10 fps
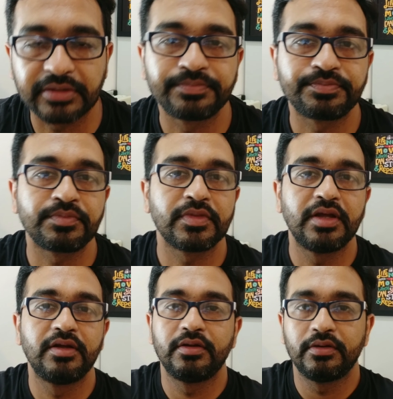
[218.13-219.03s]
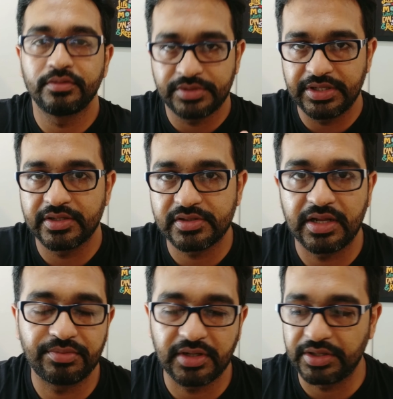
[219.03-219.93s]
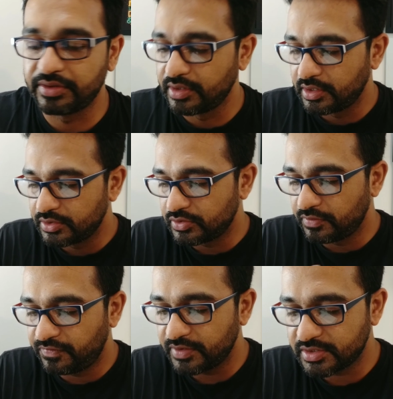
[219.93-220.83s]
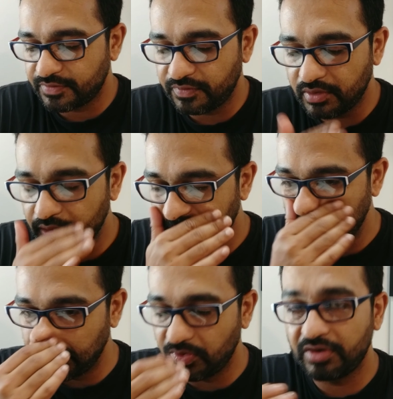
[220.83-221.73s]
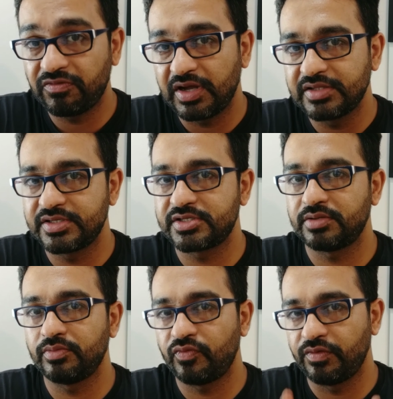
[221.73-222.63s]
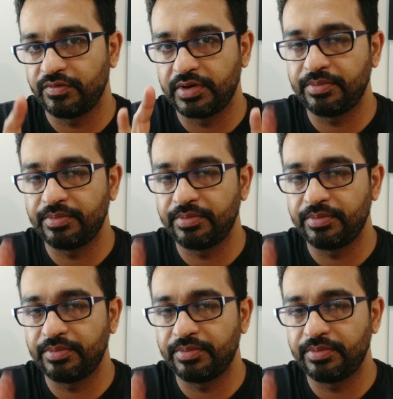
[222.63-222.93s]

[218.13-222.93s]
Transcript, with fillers: hai. Seriously, I'm telling. So first of all, what file system for